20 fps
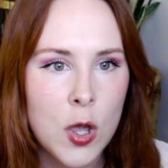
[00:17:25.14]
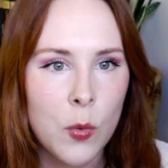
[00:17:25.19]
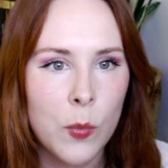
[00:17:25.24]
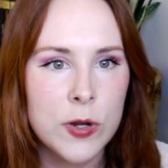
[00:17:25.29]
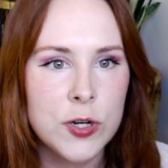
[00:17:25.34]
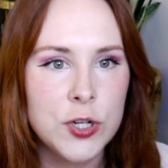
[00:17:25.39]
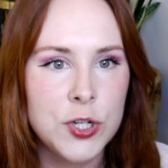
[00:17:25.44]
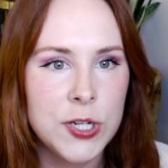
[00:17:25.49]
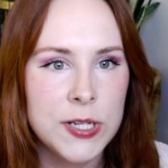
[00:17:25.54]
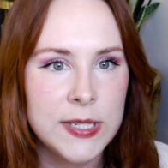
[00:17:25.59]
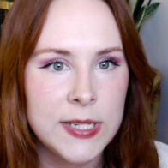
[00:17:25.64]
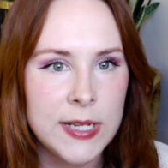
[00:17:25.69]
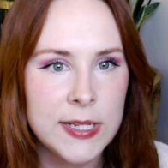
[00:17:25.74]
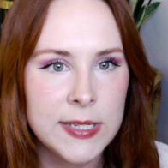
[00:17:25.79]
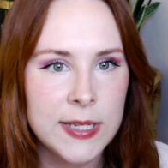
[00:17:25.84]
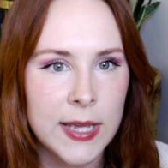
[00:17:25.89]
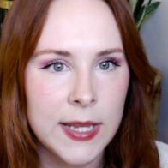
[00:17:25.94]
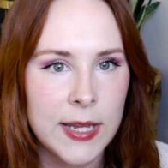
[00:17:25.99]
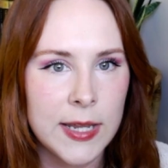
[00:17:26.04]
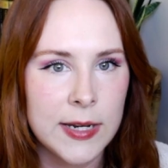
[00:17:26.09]
When she sees
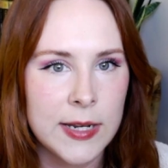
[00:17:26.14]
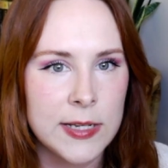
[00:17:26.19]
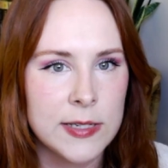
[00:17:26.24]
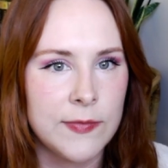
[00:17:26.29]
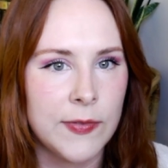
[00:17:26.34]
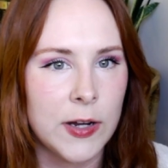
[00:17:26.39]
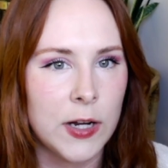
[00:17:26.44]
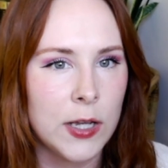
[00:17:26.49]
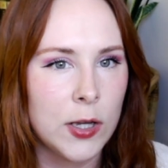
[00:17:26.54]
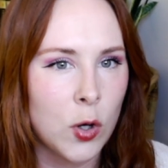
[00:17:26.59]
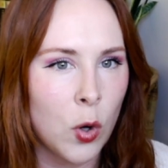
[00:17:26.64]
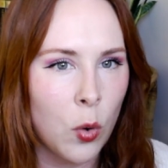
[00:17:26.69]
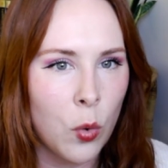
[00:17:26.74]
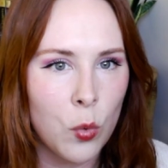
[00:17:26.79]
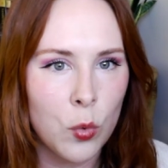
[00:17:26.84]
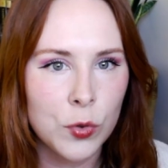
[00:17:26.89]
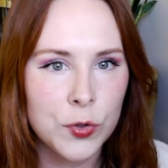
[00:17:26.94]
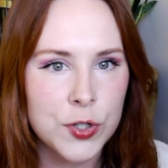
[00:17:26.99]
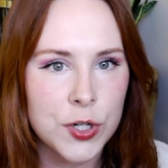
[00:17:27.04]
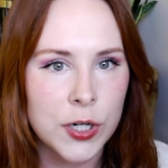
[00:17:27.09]
Gideon, he's very
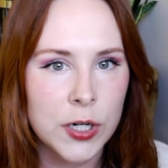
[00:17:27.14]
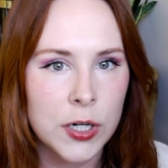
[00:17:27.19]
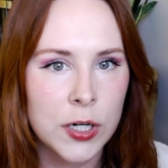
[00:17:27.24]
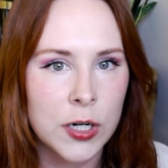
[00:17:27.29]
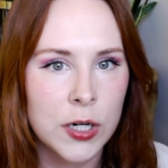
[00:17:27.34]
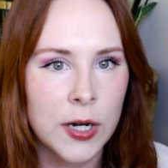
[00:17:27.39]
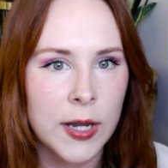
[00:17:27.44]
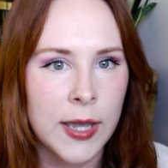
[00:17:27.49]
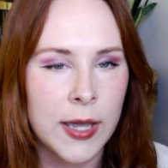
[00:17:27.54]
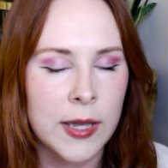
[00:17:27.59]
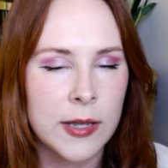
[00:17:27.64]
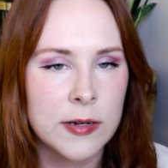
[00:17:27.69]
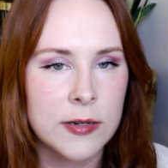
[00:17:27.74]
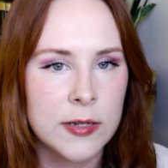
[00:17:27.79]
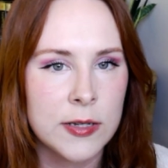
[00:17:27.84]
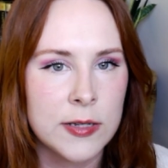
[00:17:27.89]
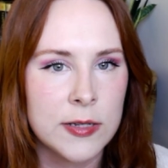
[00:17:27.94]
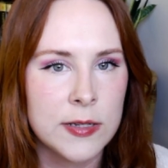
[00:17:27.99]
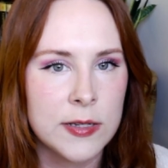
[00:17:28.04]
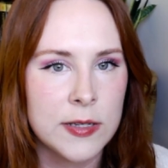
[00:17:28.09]
cold to her, and
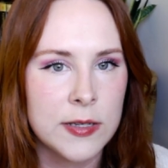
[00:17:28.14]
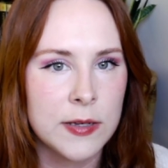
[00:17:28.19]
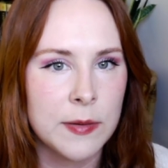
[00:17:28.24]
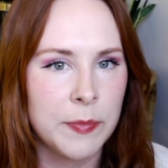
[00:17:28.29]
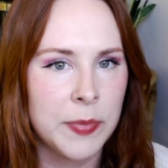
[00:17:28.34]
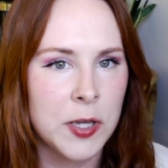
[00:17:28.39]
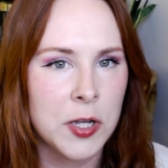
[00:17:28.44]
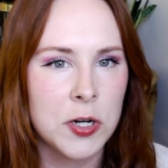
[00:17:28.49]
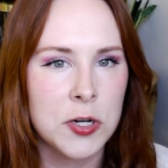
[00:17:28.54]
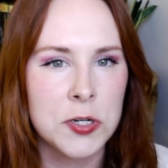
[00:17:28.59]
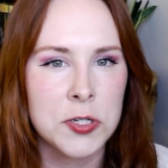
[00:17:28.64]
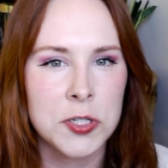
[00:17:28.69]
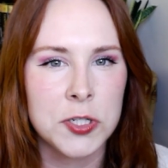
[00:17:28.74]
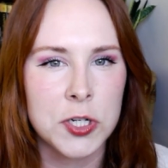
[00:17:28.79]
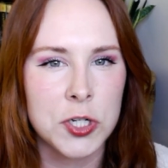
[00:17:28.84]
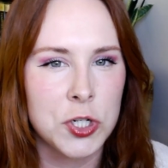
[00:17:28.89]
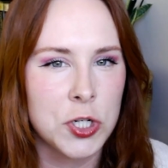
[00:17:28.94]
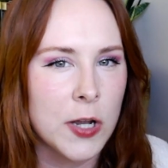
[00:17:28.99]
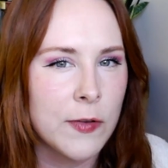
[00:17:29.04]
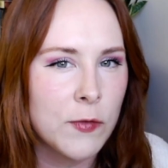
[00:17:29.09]
he appears
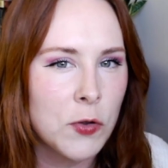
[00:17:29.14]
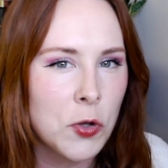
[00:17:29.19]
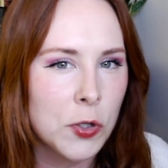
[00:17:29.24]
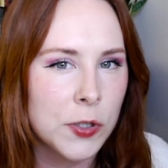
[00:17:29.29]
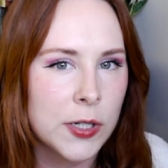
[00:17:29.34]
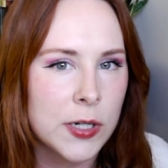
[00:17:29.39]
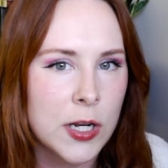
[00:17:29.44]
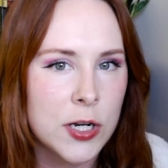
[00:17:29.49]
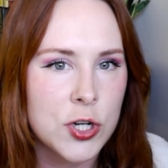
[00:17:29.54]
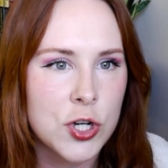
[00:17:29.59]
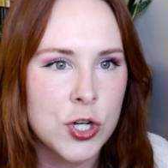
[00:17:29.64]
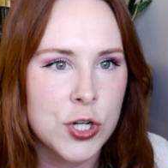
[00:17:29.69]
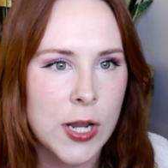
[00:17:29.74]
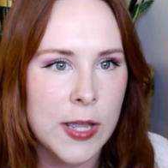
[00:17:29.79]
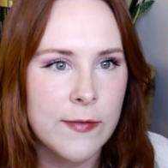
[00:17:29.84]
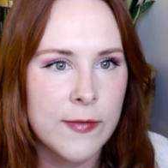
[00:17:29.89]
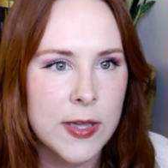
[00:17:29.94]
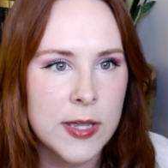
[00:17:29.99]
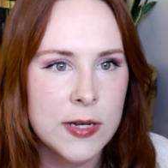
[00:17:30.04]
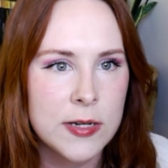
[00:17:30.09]
disheveled and
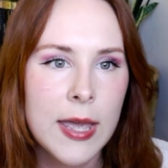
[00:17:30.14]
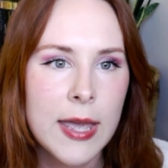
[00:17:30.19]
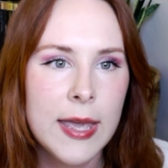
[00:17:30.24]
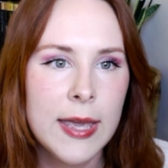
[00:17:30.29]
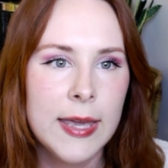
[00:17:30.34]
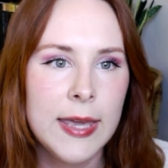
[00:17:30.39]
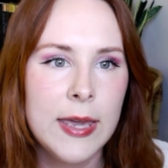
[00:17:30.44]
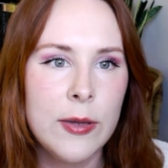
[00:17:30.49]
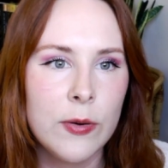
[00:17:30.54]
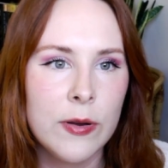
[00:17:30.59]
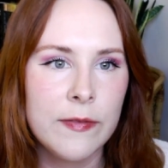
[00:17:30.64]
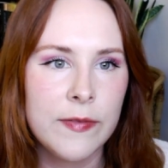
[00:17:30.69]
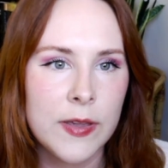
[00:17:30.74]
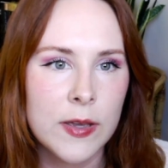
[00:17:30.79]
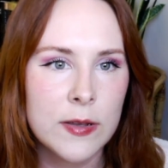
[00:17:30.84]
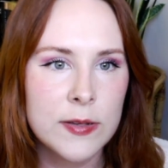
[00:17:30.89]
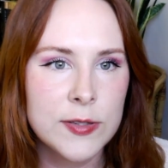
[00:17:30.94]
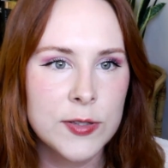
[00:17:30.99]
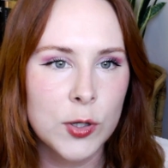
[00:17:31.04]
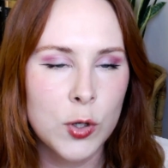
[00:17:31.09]
unshaven. He
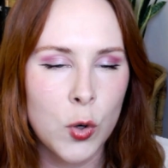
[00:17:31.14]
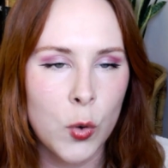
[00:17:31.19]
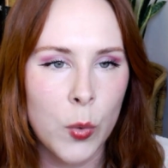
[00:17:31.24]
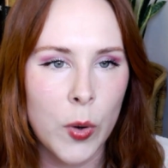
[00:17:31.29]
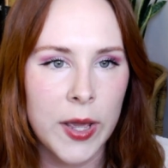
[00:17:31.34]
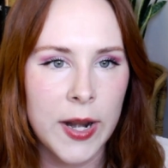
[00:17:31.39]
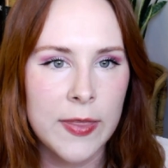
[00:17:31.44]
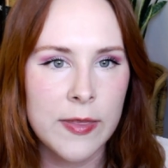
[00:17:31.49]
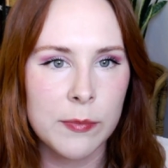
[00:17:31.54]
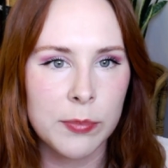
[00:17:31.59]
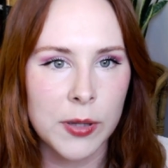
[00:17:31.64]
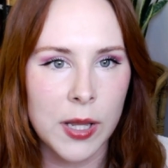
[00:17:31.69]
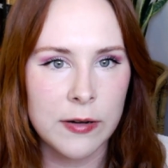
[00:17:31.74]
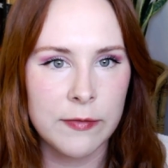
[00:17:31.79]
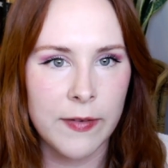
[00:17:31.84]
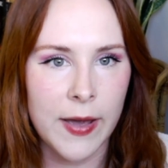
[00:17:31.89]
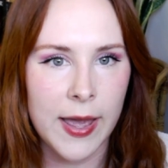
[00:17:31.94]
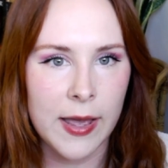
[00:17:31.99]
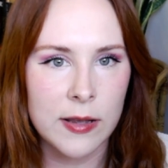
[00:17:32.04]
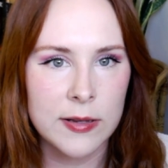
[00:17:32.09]
reveals the coin and the blood
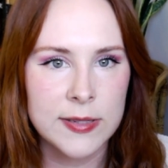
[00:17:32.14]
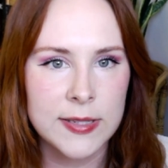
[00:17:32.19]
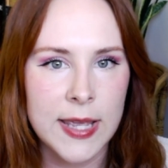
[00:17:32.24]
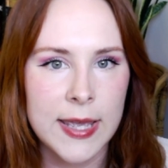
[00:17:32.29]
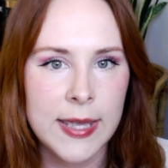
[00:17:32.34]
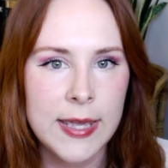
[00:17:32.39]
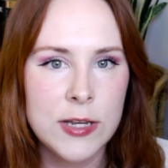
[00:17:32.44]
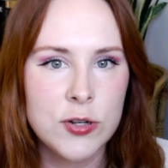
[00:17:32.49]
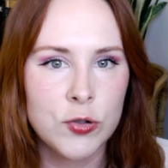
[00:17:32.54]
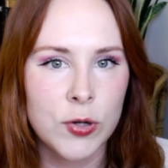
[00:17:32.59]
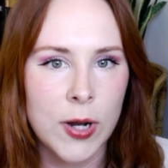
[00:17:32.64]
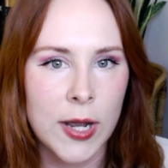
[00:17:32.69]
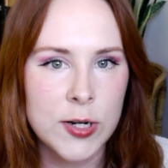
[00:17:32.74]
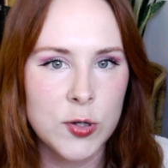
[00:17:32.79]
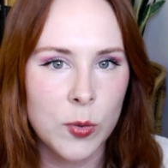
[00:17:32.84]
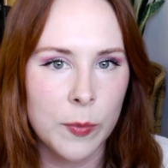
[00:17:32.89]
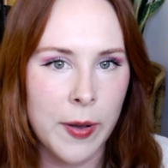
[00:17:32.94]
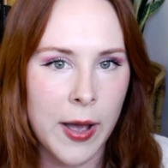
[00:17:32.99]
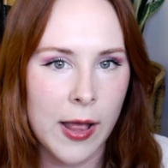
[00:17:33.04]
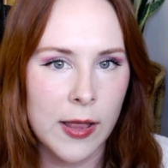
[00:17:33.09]
vial, saying he tried to
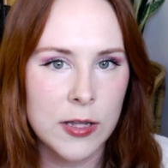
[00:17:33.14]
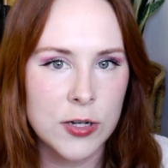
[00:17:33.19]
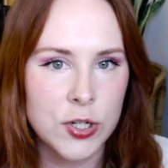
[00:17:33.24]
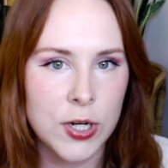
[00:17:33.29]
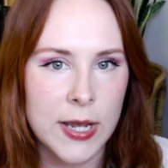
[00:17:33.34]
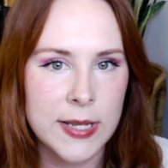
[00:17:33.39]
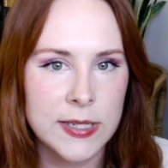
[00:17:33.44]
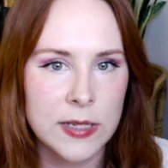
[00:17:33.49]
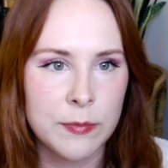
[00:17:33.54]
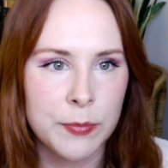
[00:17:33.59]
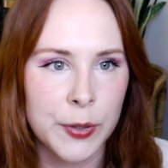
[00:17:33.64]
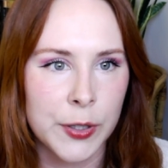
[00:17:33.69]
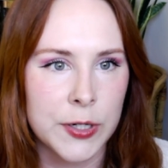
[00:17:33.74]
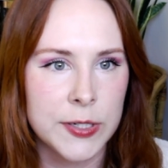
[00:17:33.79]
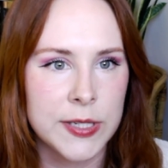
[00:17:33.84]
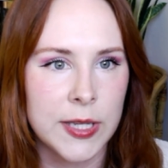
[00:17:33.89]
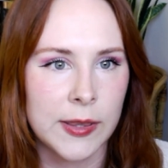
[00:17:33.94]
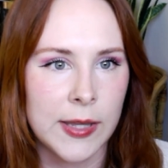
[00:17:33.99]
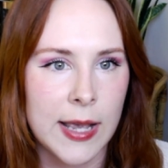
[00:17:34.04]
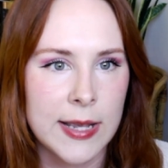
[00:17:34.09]
apologize in
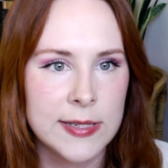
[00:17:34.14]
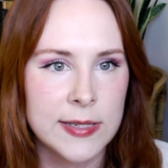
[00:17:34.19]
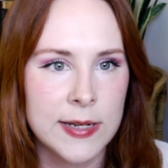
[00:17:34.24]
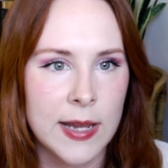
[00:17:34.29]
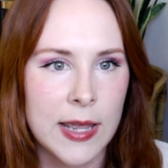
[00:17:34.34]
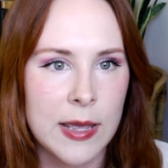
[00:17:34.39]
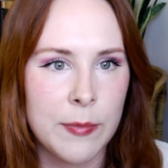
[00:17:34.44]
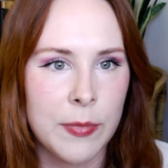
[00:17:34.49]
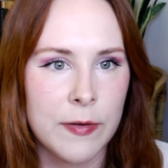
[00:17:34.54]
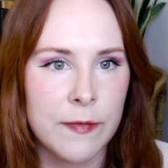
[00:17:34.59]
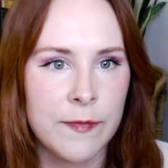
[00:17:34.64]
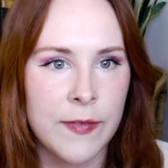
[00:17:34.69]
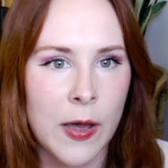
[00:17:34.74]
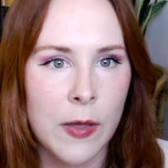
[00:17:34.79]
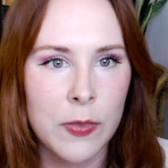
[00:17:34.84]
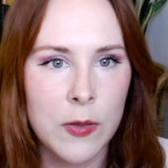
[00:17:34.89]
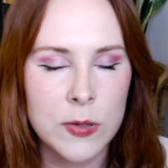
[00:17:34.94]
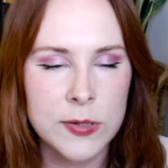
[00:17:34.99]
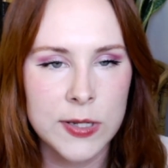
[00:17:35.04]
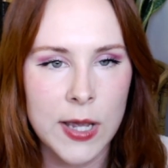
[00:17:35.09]
person last night, but
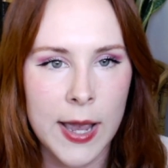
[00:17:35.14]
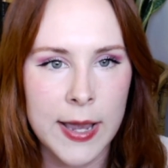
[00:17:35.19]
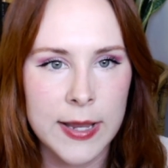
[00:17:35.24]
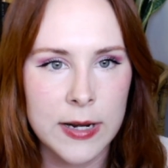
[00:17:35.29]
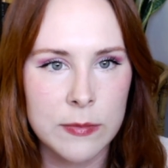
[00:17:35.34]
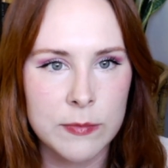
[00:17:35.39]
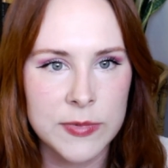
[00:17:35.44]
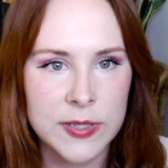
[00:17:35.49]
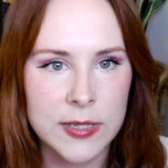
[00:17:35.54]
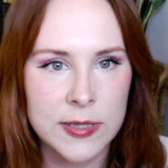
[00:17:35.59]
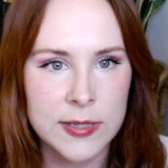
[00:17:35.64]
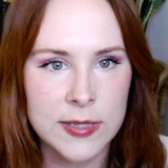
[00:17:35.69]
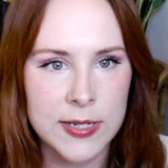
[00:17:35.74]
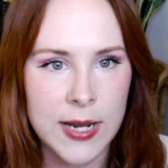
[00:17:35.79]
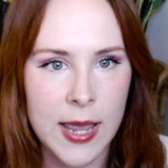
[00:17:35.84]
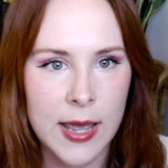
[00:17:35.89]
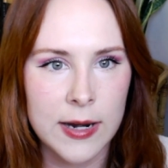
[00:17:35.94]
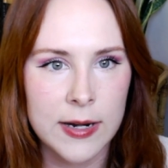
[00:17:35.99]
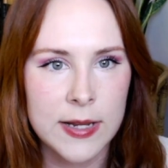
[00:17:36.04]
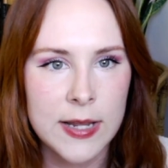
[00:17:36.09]
found those items
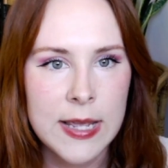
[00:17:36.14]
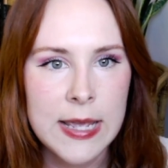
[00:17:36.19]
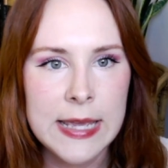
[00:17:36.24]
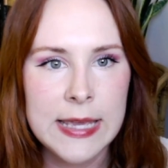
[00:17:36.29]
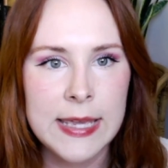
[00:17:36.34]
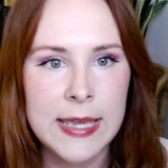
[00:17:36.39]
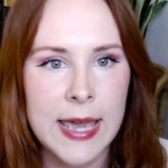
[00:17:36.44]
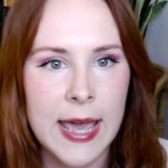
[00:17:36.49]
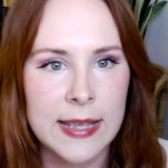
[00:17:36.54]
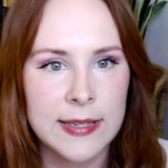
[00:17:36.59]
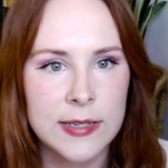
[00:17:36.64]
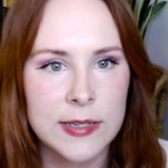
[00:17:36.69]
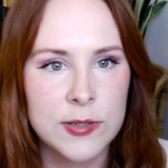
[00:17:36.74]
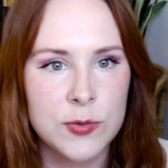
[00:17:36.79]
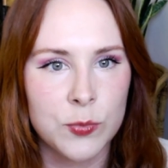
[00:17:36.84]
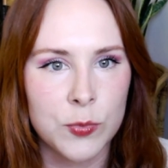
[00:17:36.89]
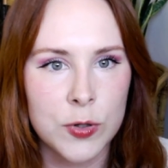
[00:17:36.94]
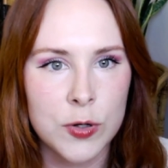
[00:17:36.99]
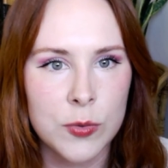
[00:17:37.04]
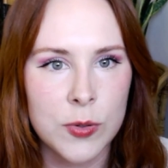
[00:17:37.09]
instead. He asks
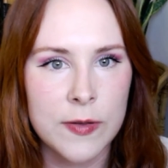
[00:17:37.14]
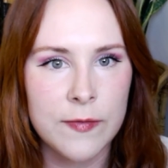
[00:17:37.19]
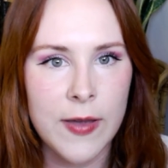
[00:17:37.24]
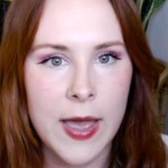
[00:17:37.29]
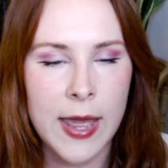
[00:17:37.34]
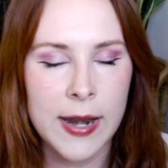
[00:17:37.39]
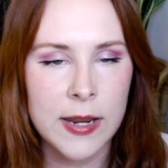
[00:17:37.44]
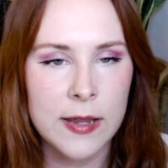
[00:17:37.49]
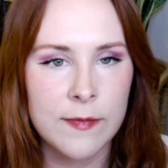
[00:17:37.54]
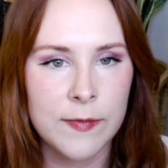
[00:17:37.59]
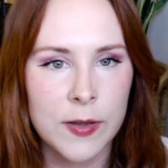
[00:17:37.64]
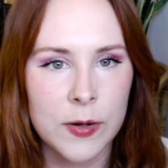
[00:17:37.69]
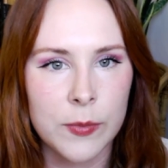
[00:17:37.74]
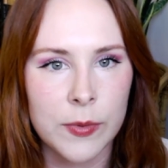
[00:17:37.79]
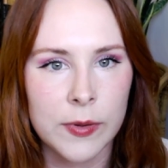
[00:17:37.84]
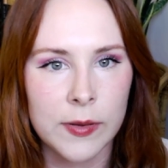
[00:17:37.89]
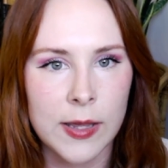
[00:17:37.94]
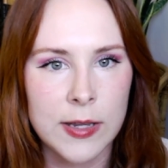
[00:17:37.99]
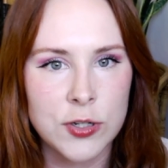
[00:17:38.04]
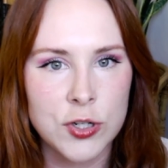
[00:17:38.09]
Rune if any of their
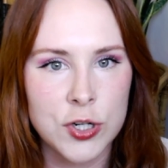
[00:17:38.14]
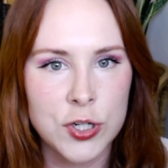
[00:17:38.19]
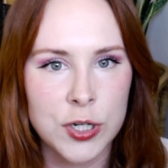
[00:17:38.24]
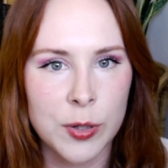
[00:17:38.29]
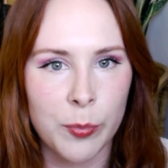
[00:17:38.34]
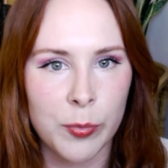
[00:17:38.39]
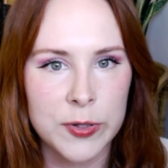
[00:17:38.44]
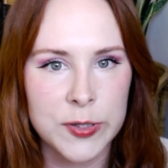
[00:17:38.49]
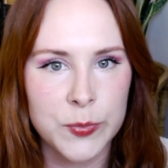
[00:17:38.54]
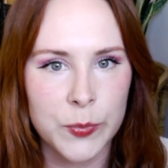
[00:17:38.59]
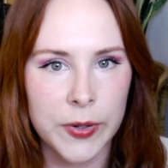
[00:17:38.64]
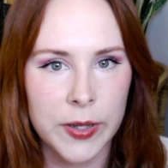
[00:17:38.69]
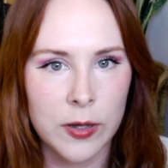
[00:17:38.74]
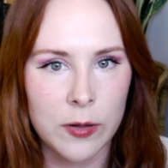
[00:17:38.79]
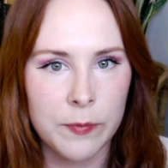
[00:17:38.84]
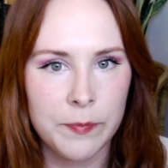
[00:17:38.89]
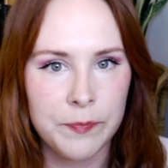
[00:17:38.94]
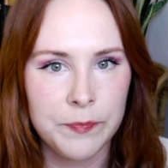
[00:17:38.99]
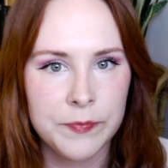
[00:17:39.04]
relationship was real.